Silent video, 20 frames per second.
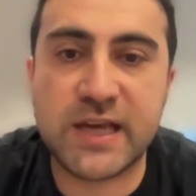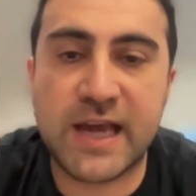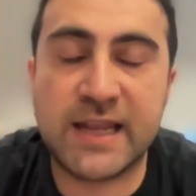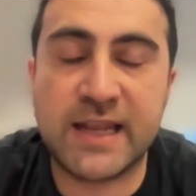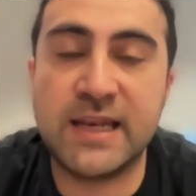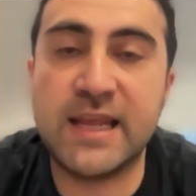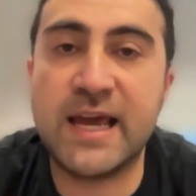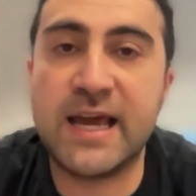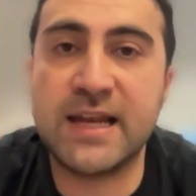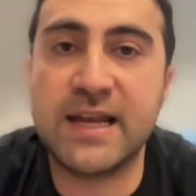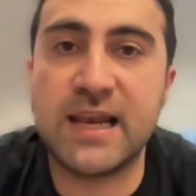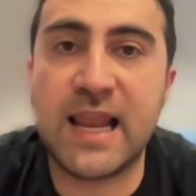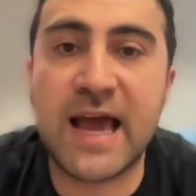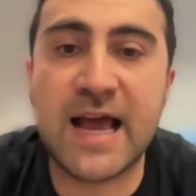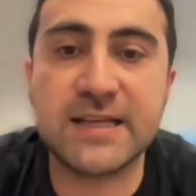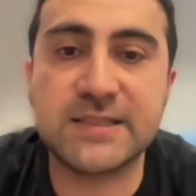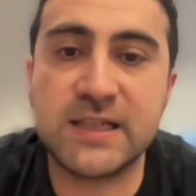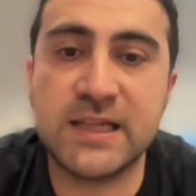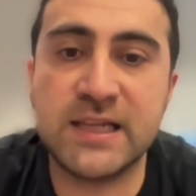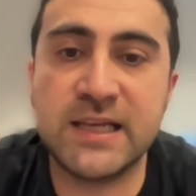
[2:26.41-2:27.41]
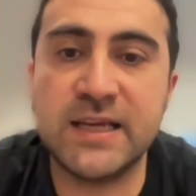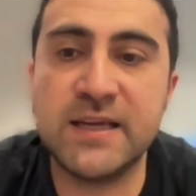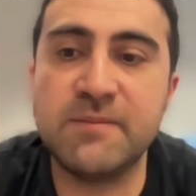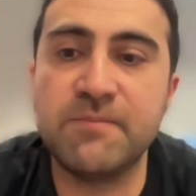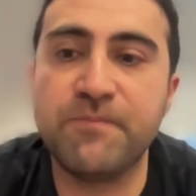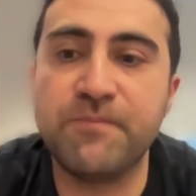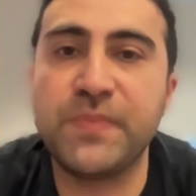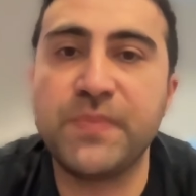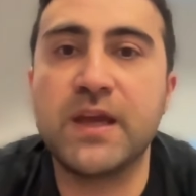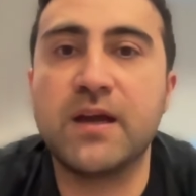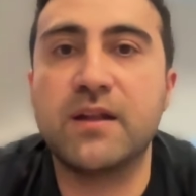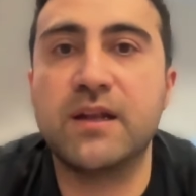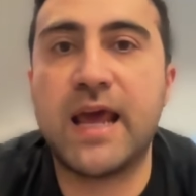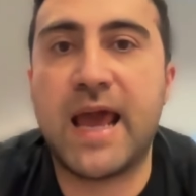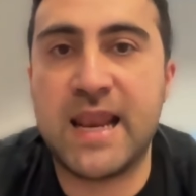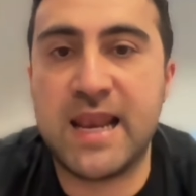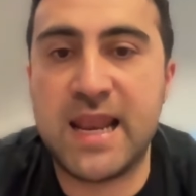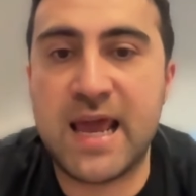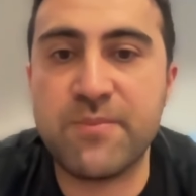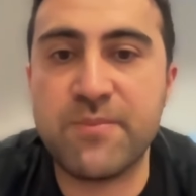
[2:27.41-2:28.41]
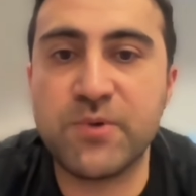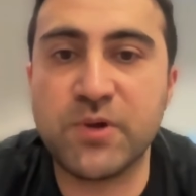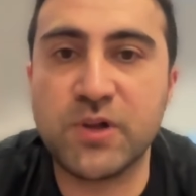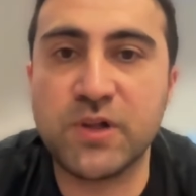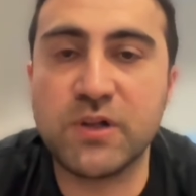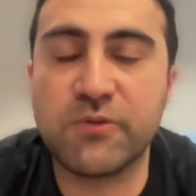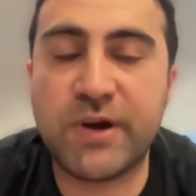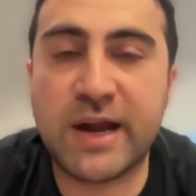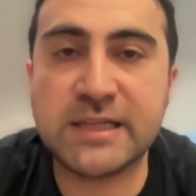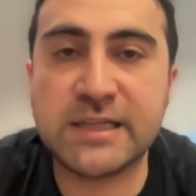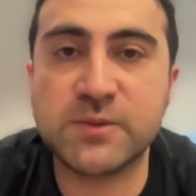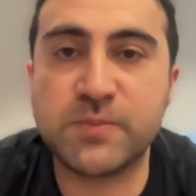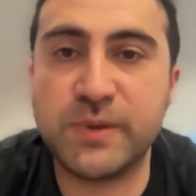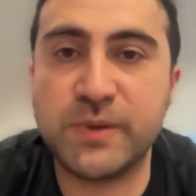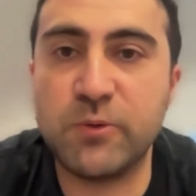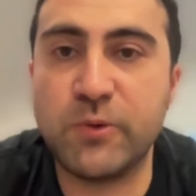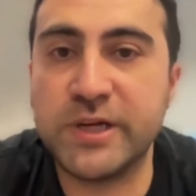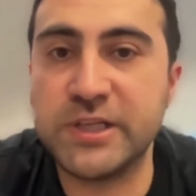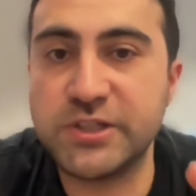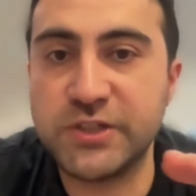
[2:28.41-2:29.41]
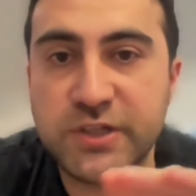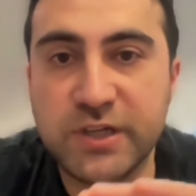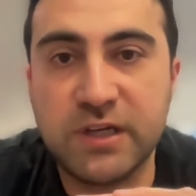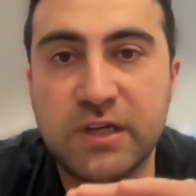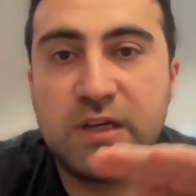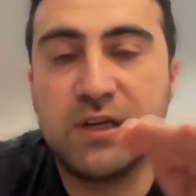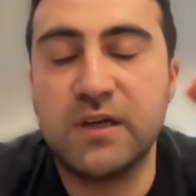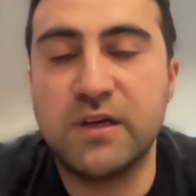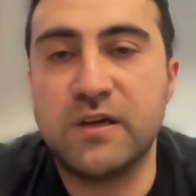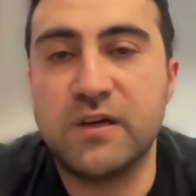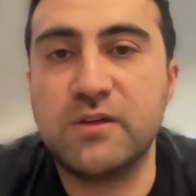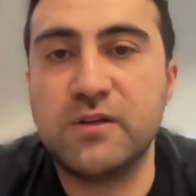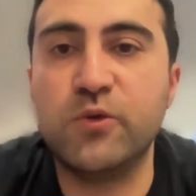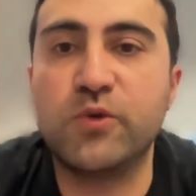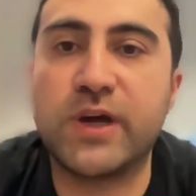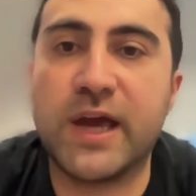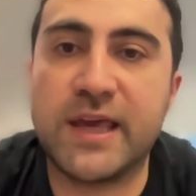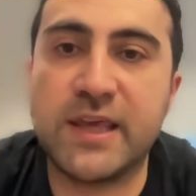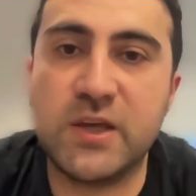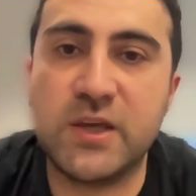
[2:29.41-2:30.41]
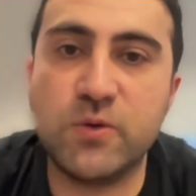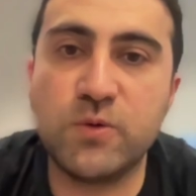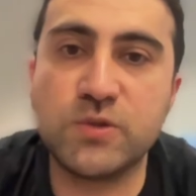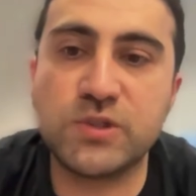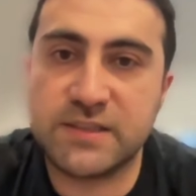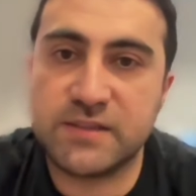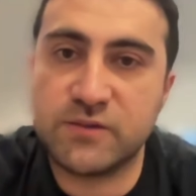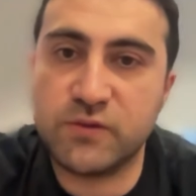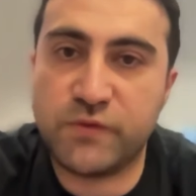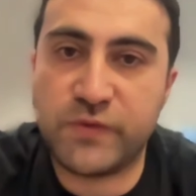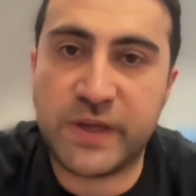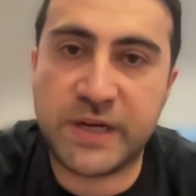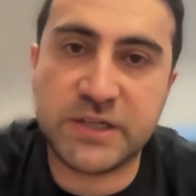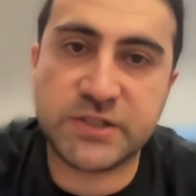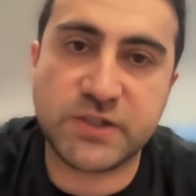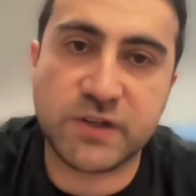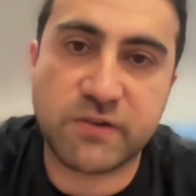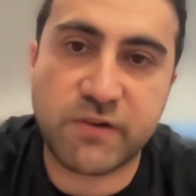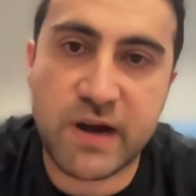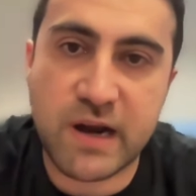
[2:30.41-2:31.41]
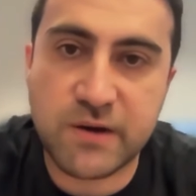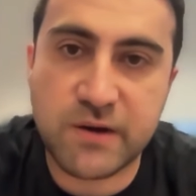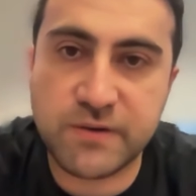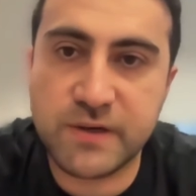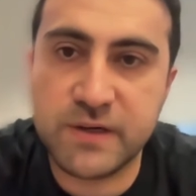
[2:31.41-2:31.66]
And then lastly, the enamel recipe, which you can use to finish the crown.